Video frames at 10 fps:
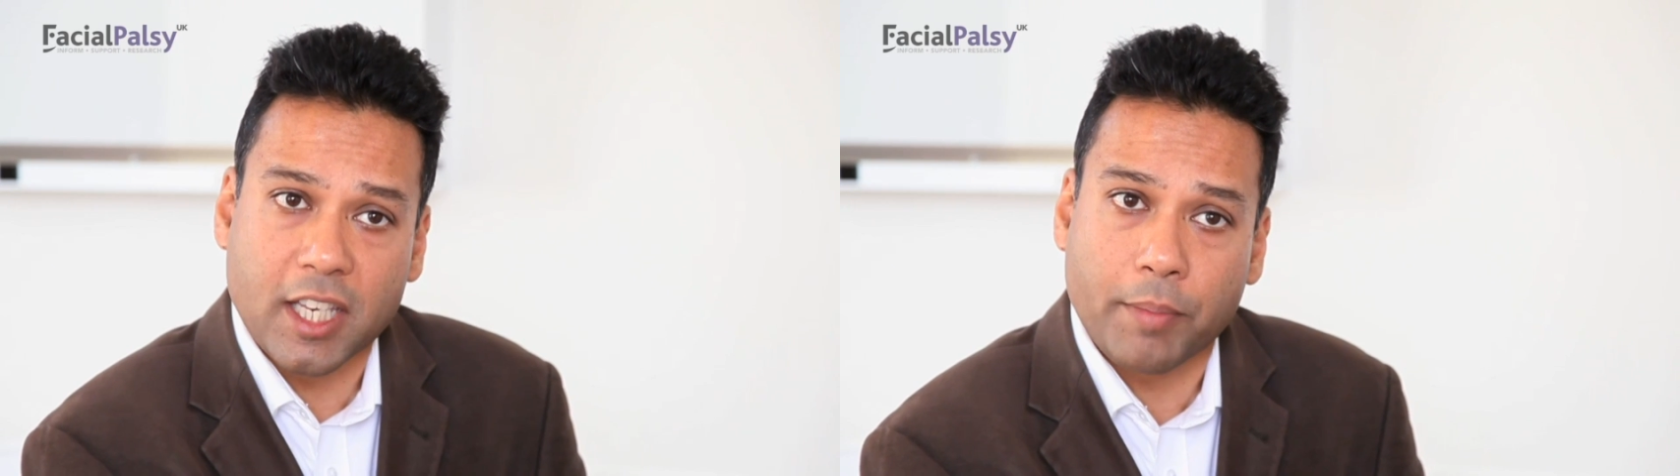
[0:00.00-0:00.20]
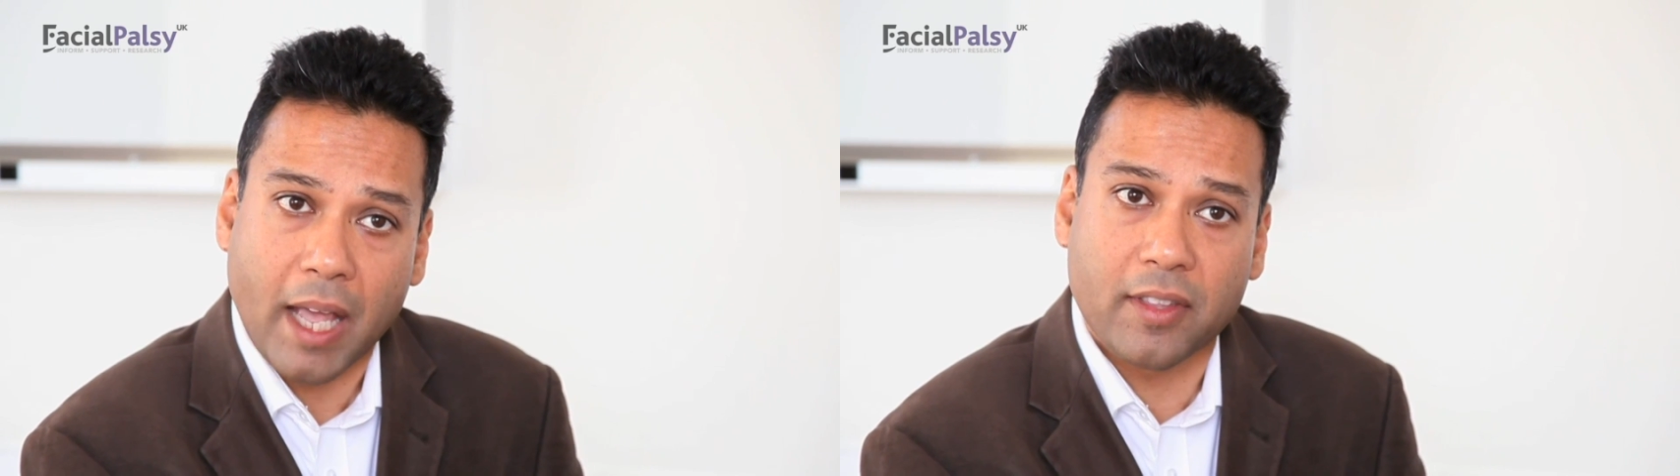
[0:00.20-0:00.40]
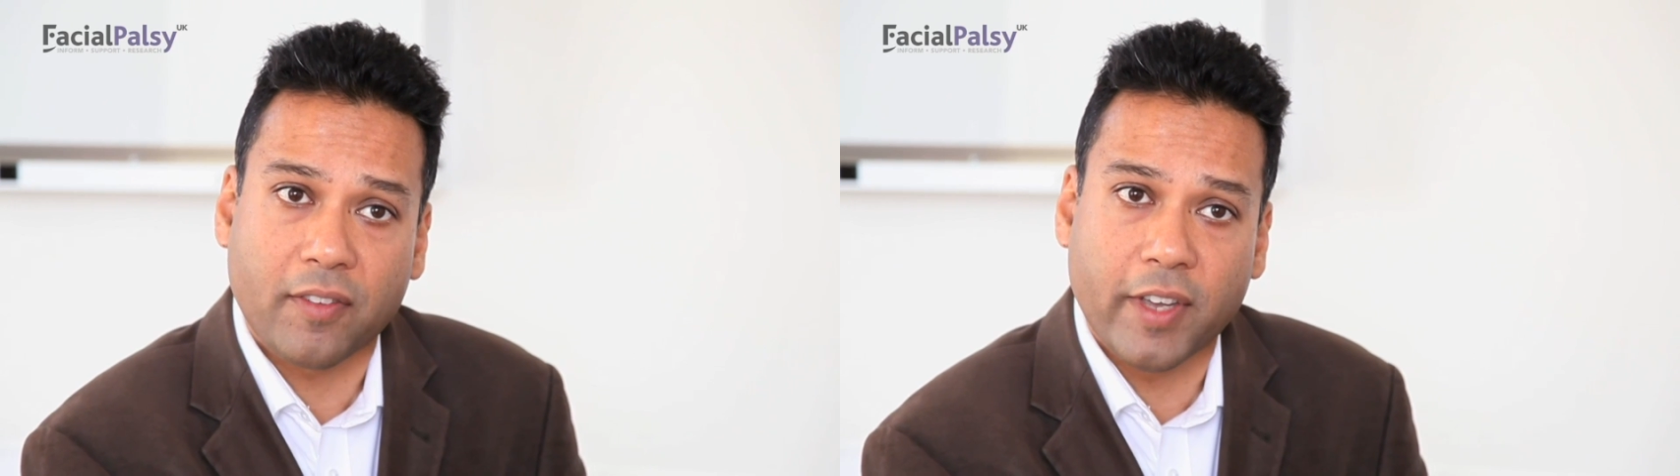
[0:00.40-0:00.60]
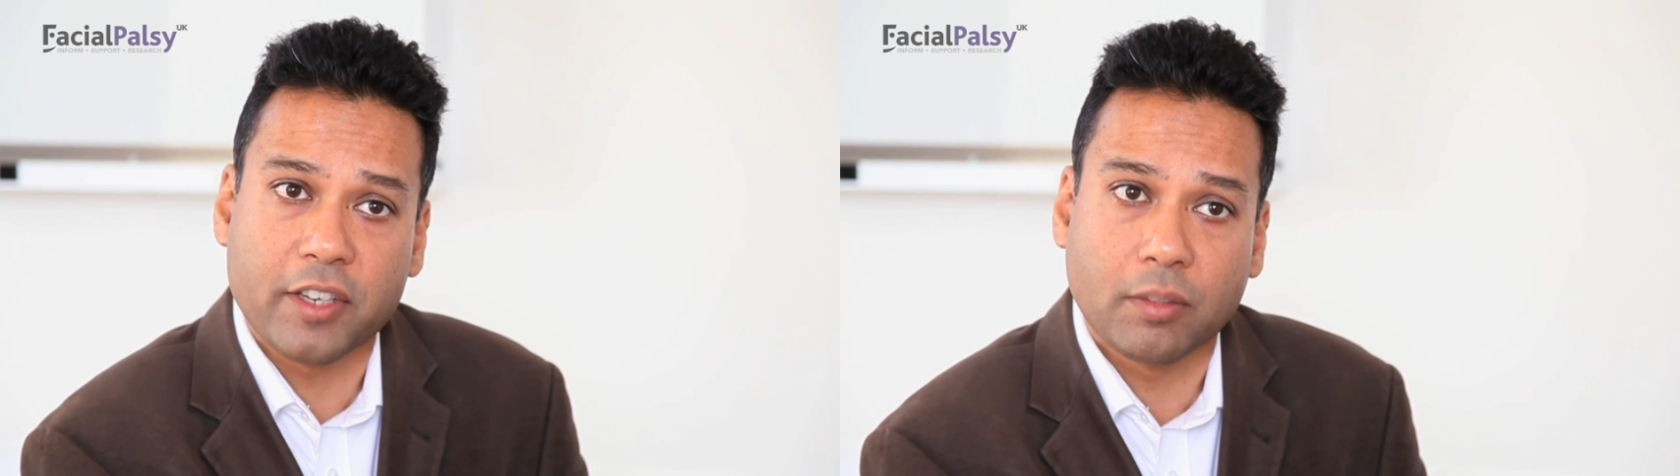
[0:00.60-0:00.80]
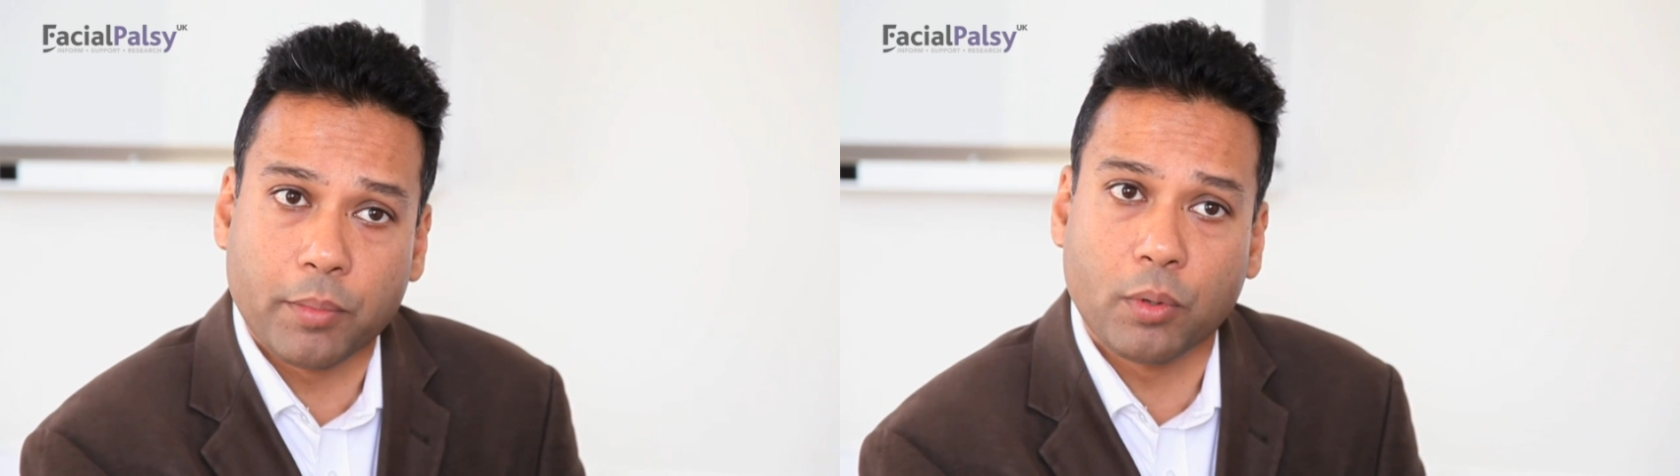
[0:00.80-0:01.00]
idiopathic
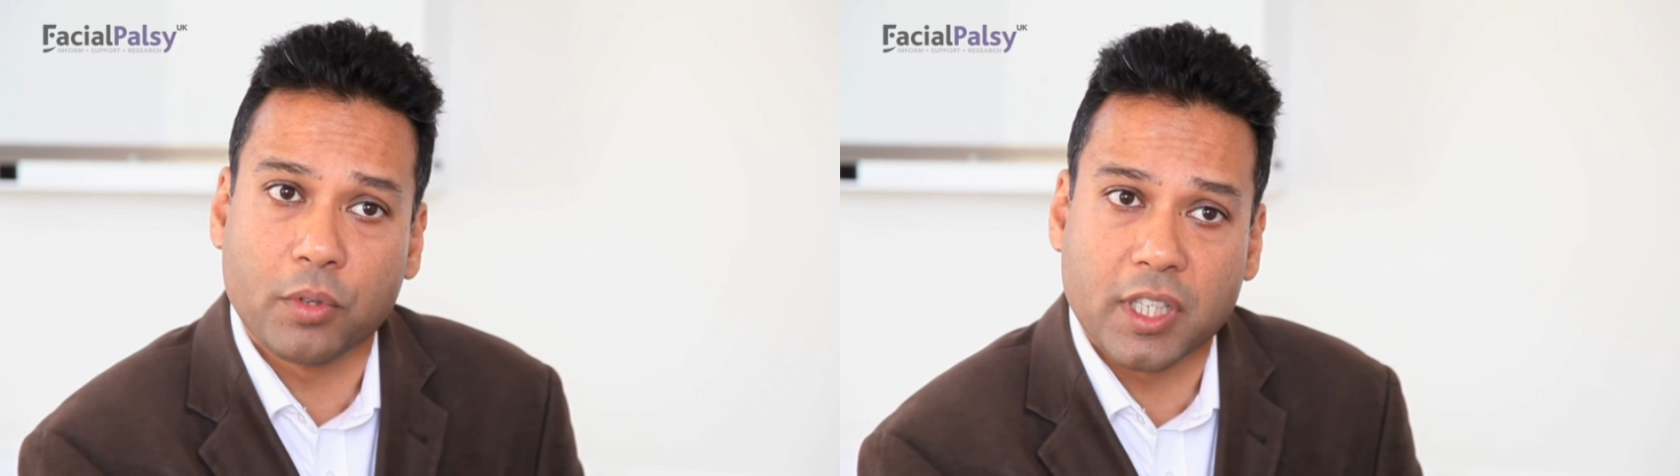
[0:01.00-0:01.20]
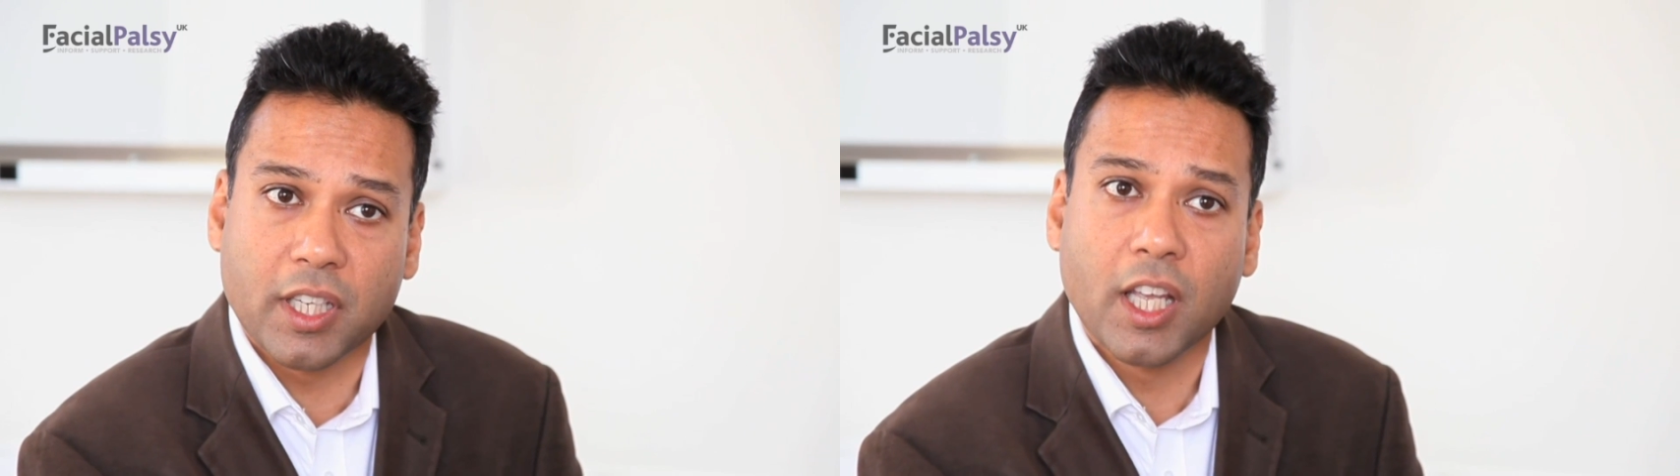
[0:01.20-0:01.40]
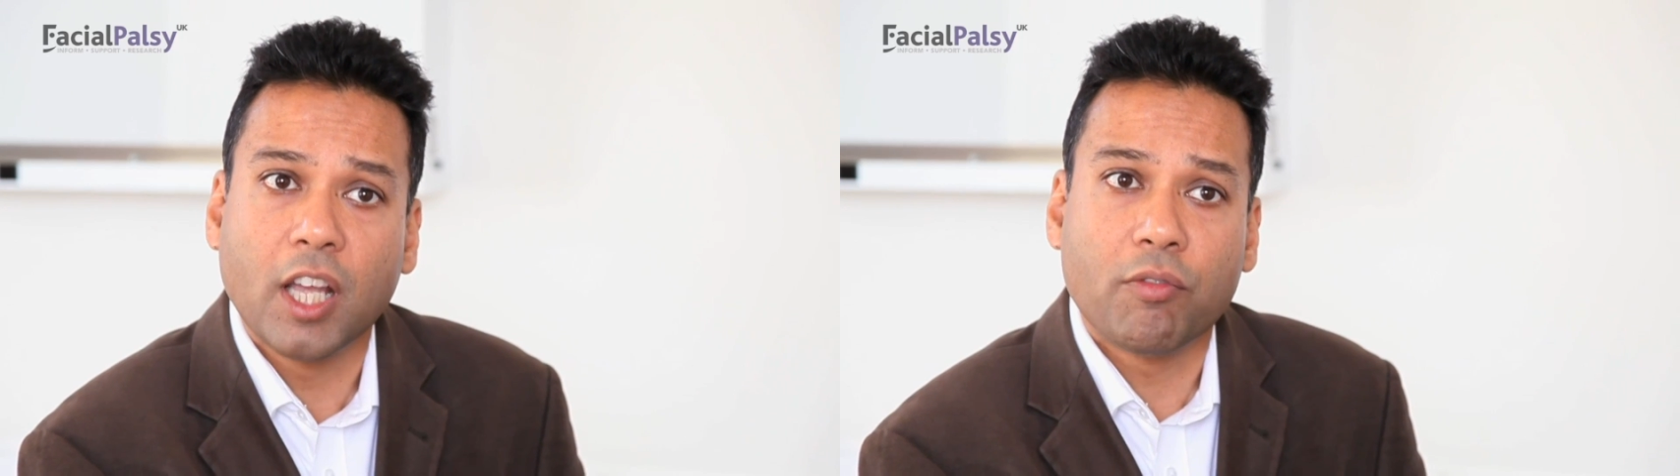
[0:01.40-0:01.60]
facial palsy